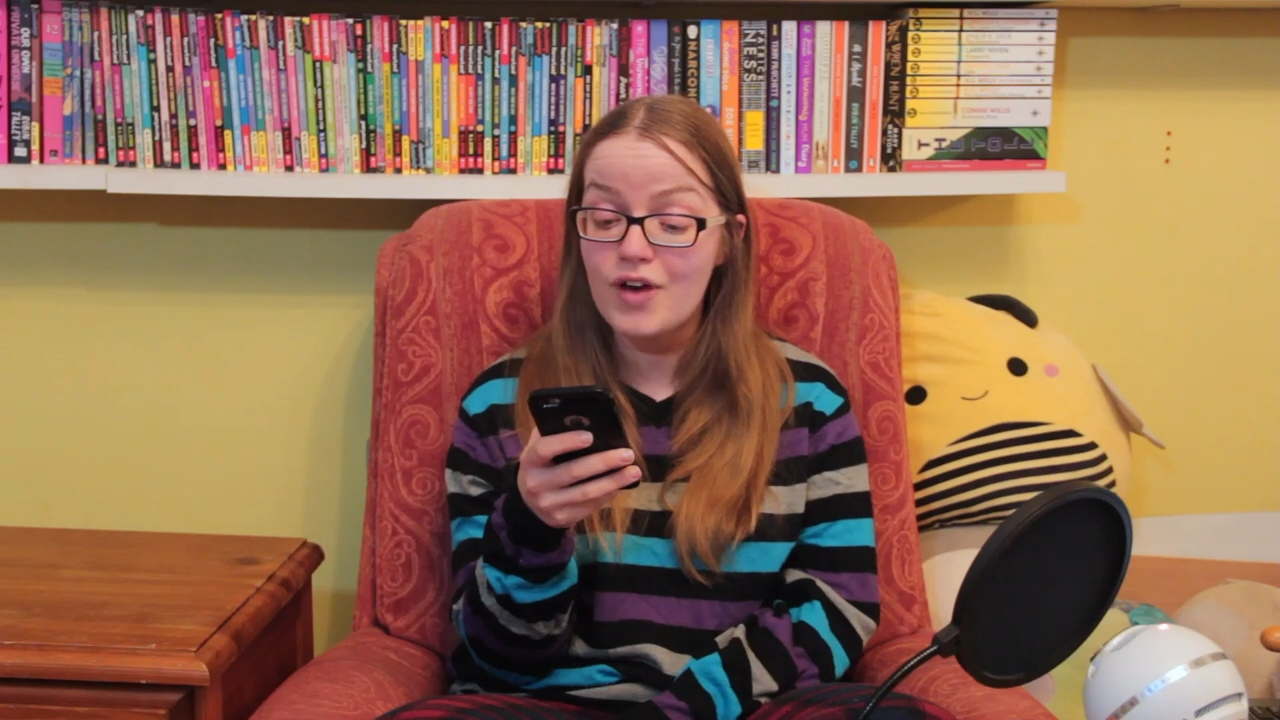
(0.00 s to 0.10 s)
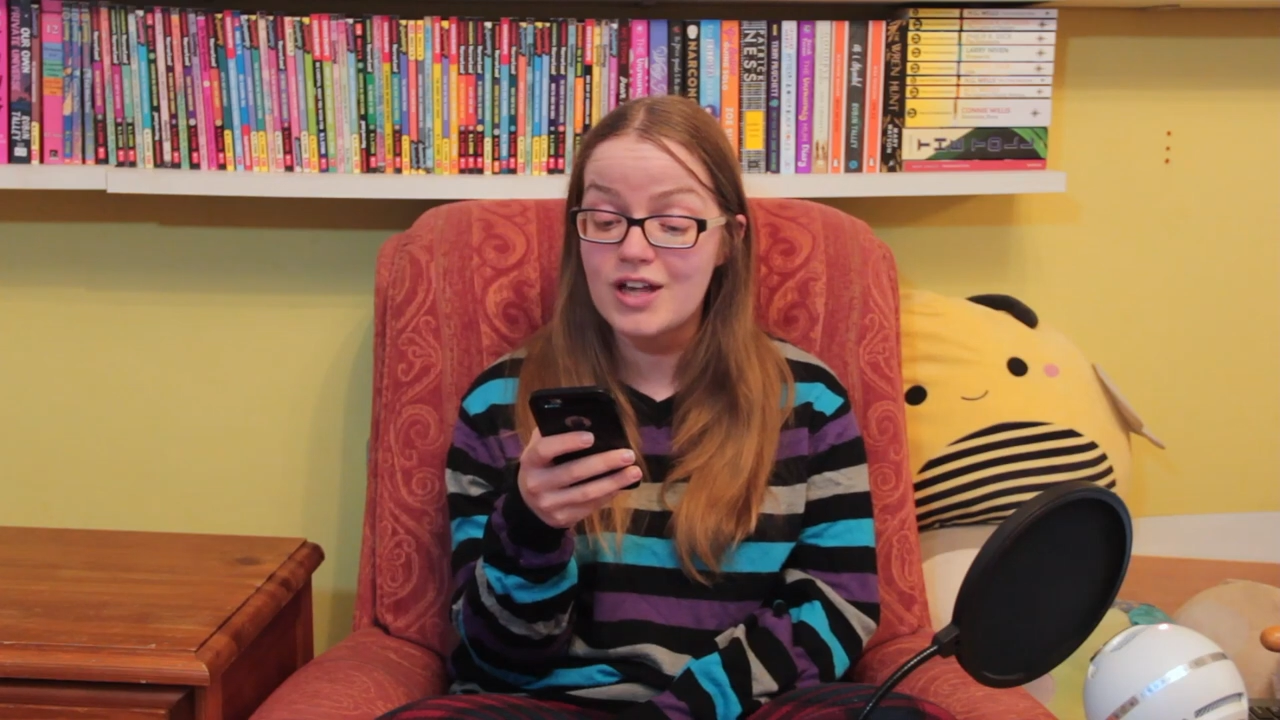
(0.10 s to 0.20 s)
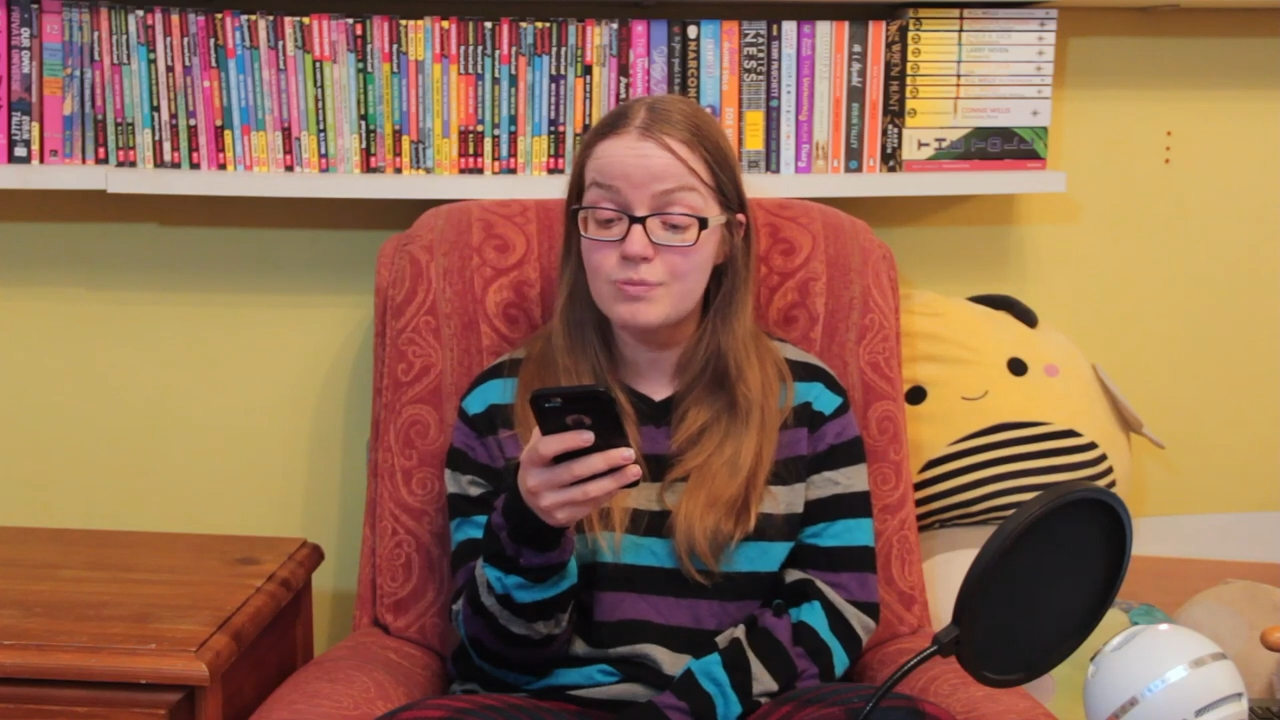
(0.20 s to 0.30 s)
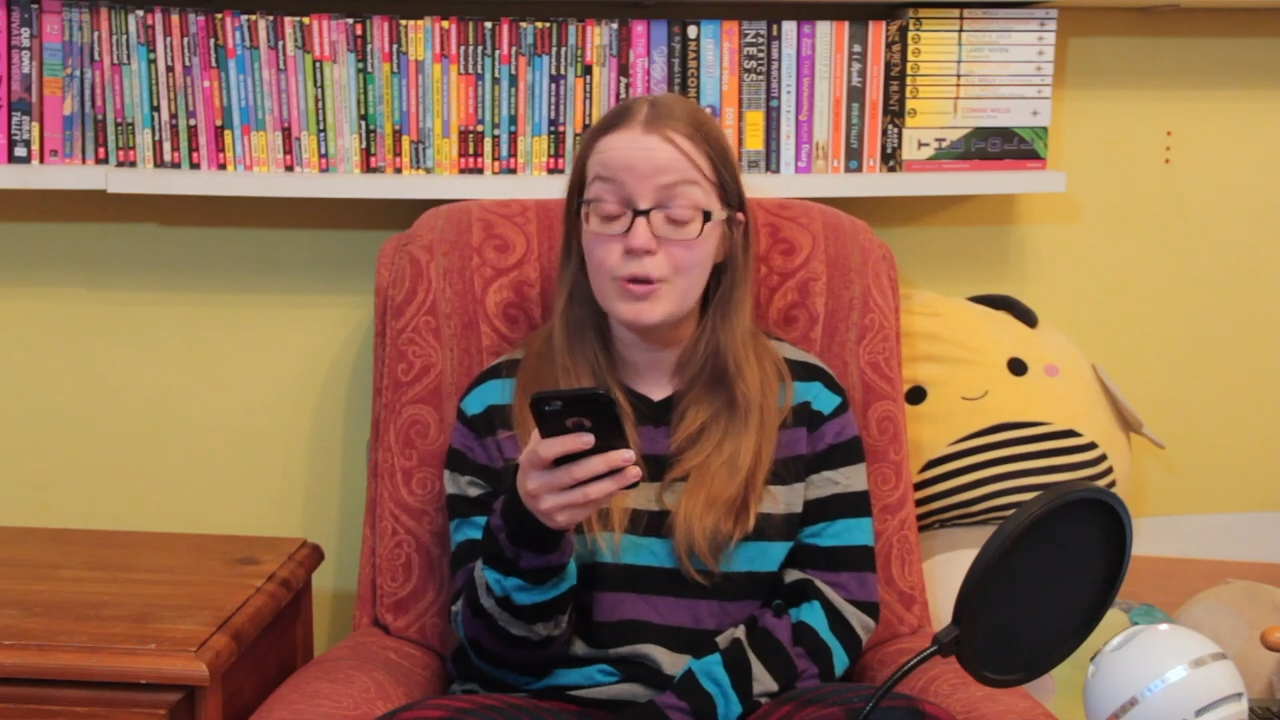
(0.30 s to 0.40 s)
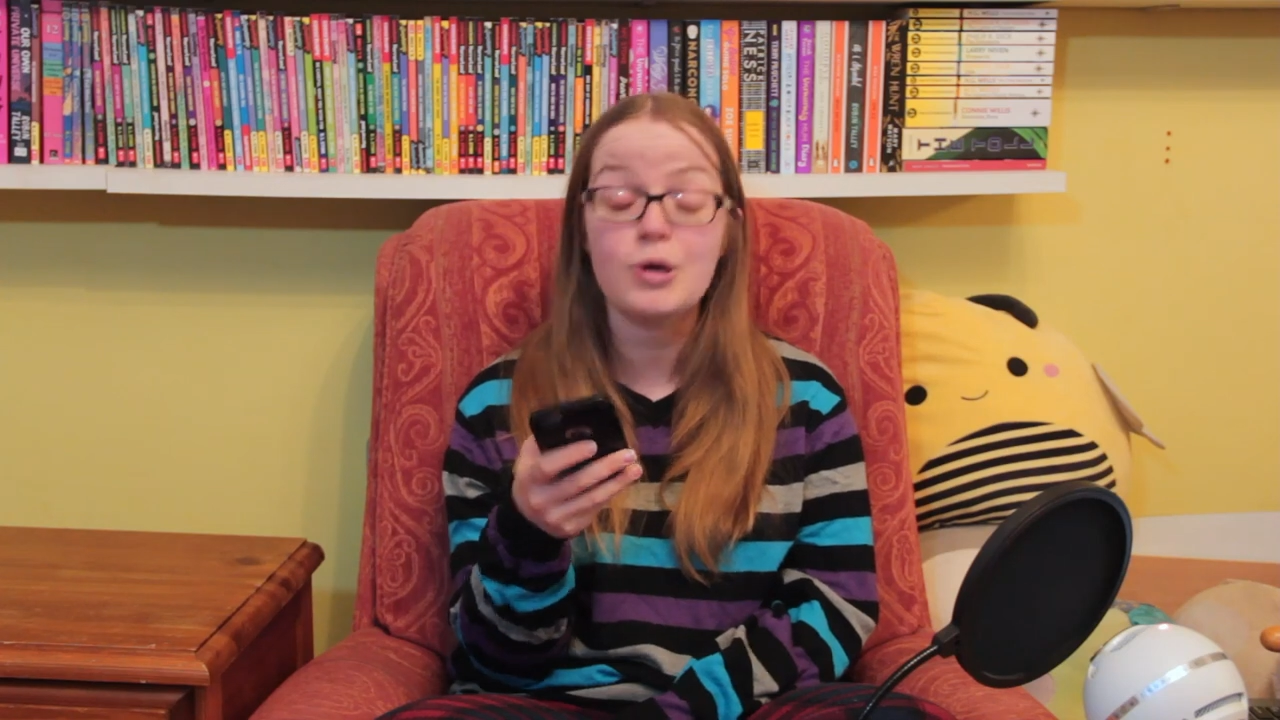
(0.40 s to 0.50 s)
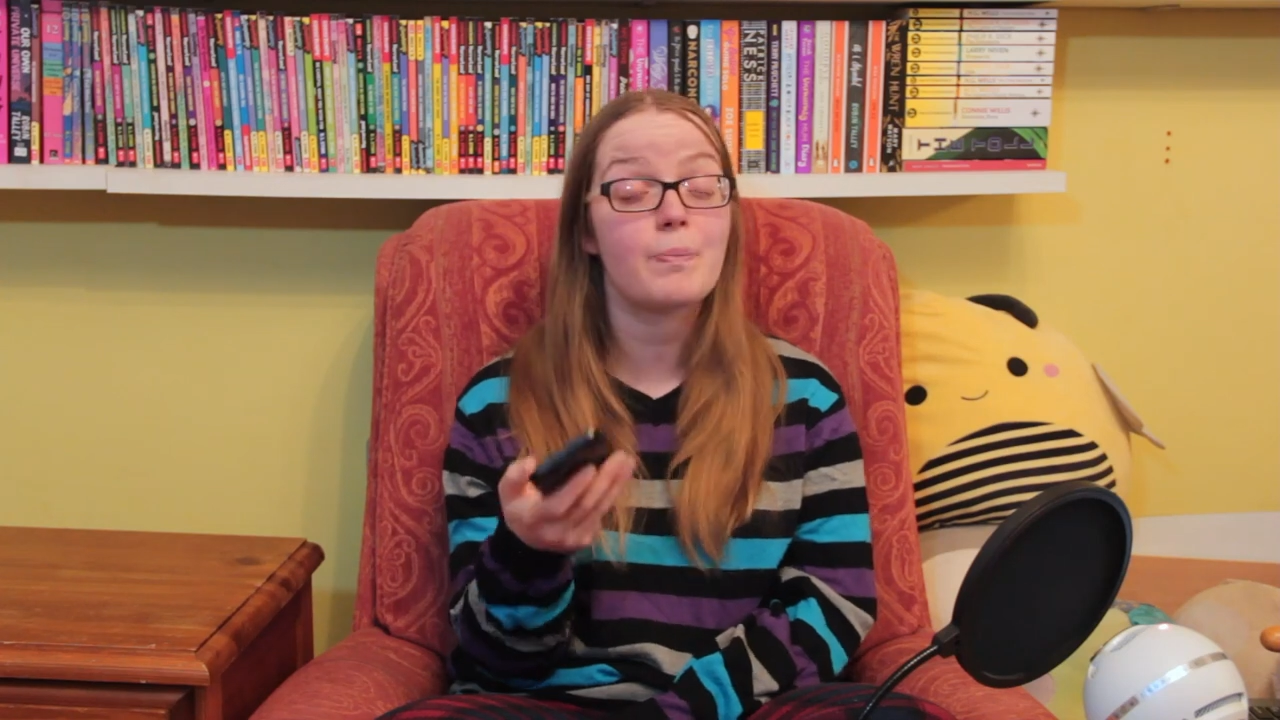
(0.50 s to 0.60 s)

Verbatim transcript: first book,